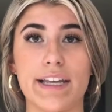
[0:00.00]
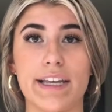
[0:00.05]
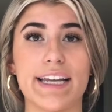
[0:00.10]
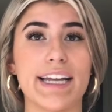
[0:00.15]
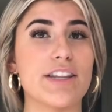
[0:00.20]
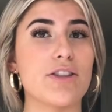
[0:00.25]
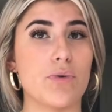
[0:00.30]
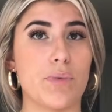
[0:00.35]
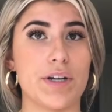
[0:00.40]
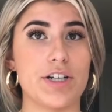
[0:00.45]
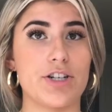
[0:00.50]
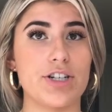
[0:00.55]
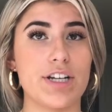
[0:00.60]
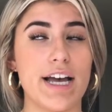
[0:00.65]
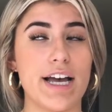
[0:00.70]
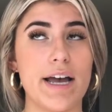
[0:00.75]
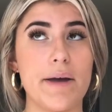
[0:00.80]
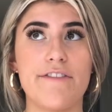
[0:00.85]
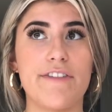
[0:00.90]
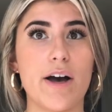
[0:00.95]
like in the winter
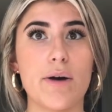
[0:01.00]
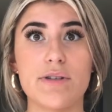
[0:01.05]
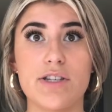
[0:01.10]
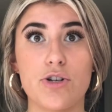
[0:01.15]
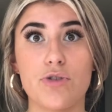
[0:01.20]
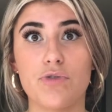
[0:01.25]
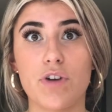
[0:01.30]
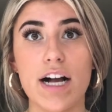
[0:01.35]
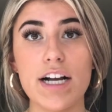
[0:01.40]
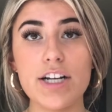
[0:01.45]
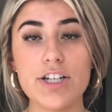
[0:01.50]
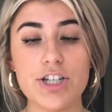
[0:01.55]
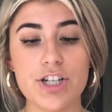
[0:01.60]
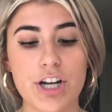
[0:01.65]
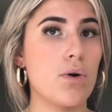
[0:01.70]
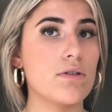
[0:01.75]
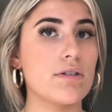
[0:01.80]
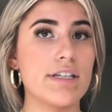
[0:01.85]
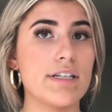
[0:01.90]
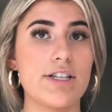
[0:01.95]
time, if I was in a rush.
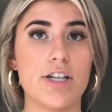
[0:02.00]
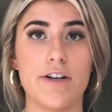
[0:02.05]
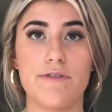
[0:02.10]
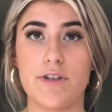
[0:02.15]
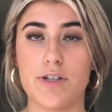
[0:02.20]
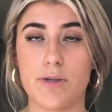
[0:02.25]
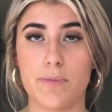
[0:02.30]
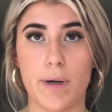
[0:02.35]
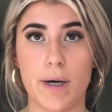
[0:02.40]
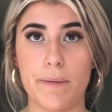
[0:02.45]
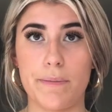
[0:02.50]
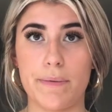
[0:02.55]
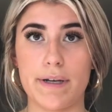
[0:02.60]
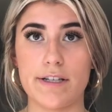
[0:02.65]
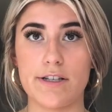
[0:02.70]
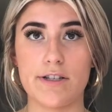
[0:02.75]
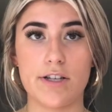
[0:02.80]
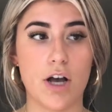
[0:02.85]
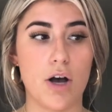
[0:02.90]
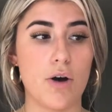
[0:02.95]
Totally served its
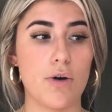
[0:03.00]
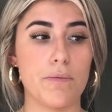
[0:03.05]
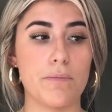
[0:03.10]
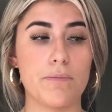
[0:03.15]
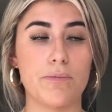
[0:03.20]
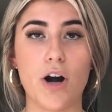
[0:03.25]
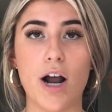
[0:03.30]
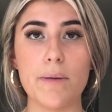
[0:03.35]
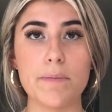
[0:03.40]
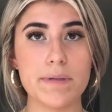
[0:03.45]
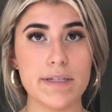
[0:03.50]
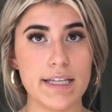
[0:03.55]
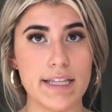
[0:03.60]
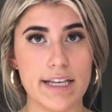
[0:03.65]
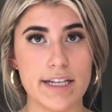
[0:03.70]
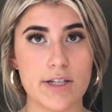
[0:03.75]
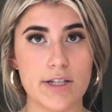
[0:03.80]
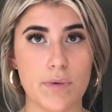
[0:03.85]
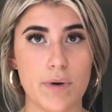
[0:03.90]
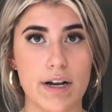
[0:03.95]
purpose. So props to
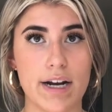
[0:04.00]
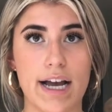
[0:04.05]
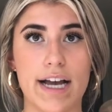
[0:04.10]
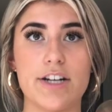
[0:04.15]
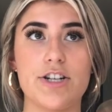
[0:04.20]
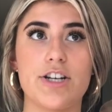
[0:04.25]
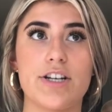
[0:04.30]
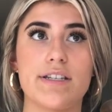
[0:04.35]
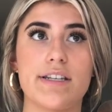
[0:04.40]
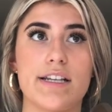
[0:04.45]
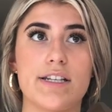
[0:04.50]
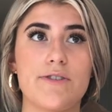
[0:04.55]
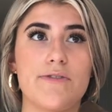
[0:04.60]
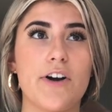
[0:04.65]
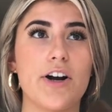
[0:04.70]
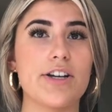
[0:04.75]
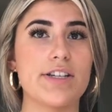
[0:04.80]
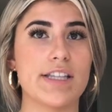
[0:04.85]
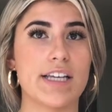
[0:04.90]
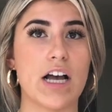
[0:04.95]
this one. As
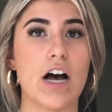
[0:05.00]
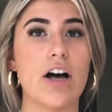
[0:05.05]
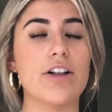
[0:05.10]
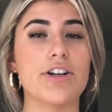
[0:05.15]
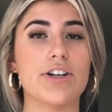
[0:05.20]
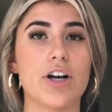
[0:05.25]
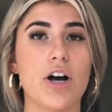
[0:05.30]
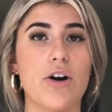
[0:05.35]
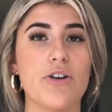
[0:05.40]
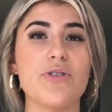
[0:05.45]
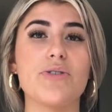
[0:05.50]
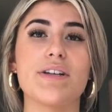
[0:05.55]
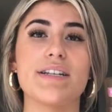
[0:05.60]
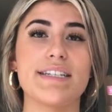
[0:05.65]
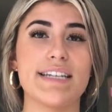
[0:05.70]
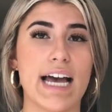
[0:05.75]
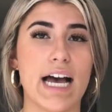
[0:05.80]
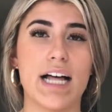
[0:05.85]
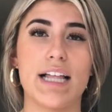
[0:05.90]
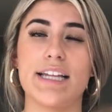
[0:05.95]
far as the color go, you can
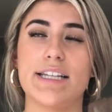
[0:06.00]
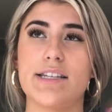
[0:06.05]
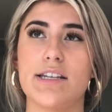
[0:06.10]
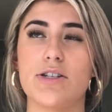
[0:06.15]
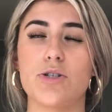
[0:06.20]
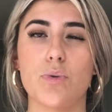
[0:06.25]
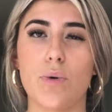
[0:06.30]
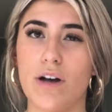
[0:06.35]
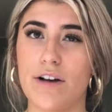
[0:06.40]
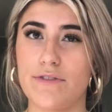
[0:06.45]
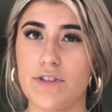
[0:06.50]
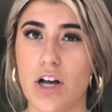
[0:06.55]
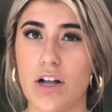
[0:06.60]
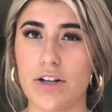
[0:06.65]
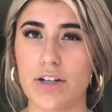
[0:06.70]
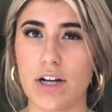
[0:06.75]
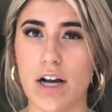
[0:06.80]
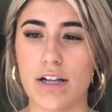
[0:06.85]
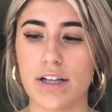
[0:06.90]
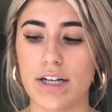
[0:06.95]
tell it's a
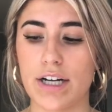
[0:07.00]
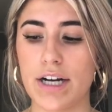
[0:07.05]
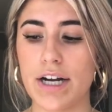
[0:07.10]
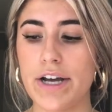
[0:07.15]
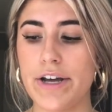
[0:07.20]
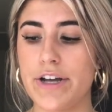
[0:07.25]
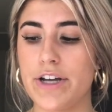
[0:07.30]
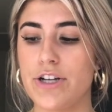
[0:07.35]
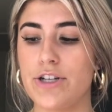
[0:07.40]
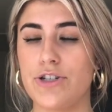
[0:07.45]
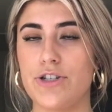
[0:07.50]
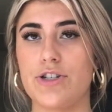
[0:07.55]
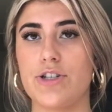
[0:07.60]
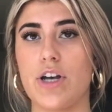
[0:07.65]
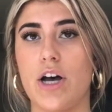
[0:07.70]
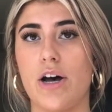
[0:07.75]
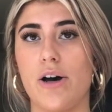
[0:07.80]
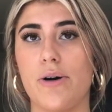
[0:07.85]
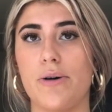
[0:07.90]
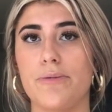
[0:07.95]
$12 color.
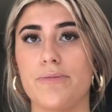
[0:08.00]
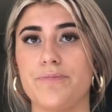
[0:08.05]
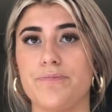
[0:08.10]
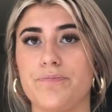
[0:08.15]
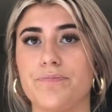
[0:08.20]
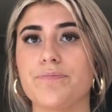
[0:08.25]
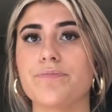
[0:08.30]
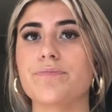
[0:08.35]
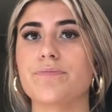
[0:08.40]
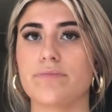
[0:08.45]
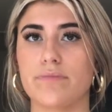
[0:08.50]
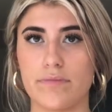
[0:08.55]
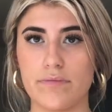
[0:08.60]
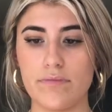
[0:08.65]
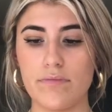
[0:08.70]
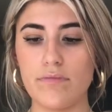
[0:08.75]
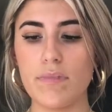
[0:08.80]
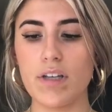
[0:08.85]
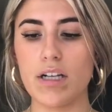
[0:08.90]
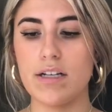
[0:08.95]
So
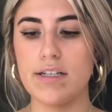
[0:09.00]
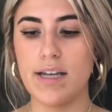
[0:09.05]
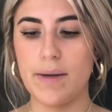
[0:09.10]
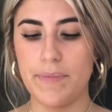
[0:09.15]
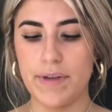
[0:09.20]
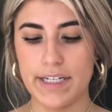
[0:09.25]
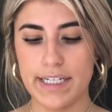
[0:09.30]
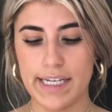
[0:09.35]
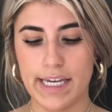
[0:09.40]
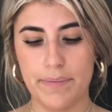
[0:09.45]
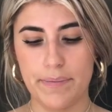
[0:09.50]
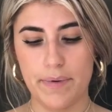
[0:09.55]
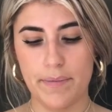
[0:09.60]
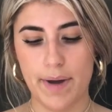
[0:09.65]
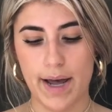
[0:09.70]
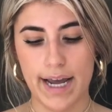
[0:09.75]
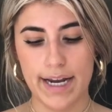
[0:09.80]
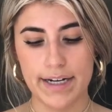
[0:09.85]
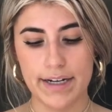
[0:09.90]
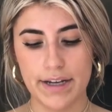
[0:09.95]
something to keep in
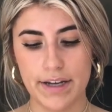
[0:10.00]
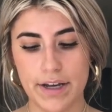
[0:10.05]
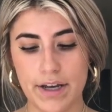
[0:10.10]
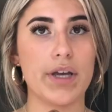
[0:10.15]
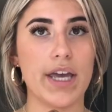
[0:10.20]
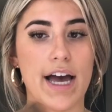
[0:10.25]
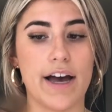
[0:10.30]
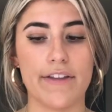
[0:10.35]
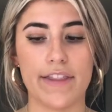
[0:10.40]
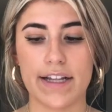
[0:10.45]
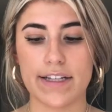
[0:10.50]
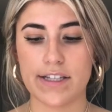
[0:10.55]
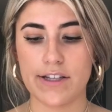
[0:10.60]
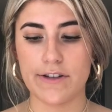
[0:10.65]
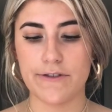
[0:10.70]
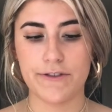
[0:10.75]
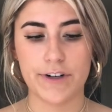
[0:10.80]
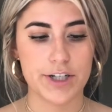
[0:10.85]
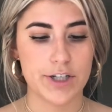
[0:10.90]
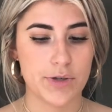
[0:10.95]
mind. Yeah, that's the
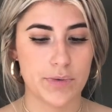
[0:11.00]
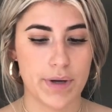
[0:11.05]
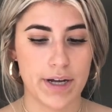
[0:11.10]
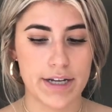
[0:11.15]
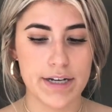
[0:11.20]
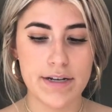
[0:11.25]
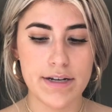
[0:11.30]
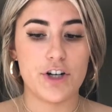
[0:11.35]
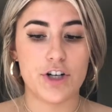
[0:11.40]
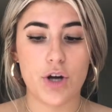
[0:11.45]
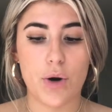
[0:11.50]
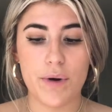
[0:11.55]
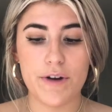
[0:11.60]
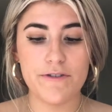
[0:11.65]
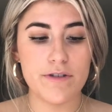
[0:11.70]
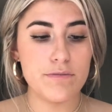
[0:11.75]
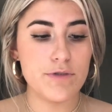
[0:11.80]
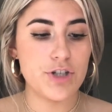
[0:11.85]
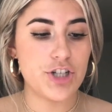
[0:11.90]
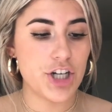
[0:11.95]
first one. They're going
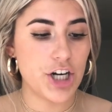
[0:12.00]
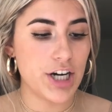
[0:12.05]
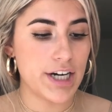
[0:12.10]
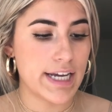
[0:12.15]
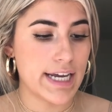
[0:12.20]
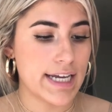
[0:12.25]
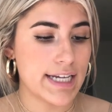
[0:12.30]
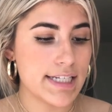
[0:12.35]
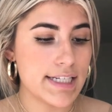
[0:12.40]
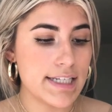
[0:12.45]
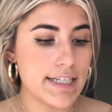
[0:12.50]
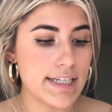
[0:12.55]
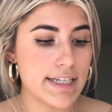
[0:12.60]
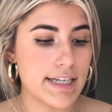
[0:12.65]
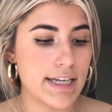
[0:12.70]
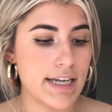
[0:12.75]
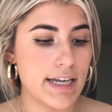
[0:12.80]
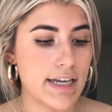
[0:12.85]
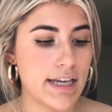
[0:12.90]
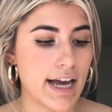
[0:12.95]
from Jergens.
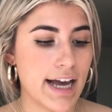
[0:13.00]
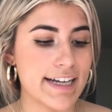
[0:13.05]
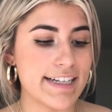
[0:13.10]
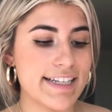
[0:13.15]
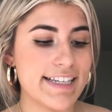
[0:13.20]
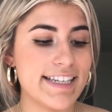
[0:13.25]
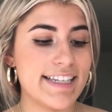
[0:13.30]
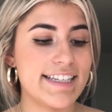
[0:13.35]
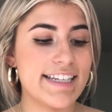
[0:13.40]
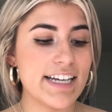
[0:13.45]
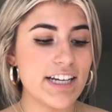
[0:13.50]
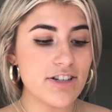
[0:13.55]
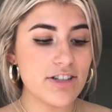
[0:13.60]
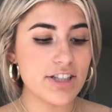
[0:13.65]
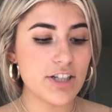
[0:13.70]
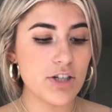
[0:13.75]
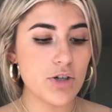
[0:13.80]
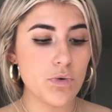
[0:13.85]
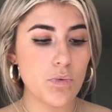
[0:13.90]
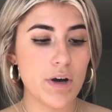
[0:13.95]
I still
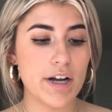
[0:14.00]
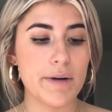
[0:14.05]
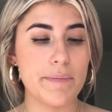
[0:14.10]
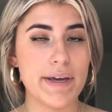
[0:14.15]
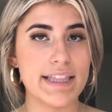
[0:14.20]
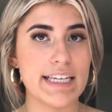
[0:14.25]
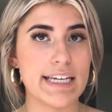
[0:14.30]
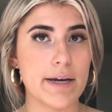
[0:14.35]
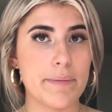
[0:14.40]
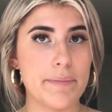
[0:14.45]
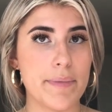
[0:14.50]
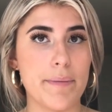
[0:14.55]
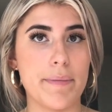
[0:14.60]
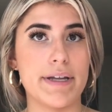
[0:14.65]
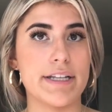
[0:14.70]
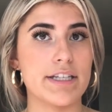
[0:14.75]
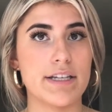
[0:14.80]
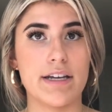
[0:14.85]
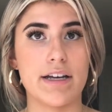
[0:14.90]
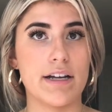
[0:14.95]
didn't want to make the
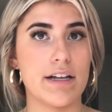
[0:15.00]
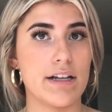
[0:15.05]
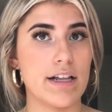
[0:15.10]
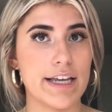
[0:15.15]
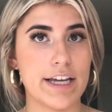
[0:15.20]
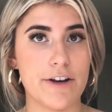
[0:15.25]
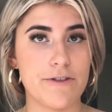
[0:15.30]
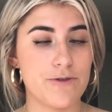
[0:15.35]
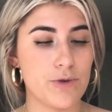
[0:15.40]
commitment to like a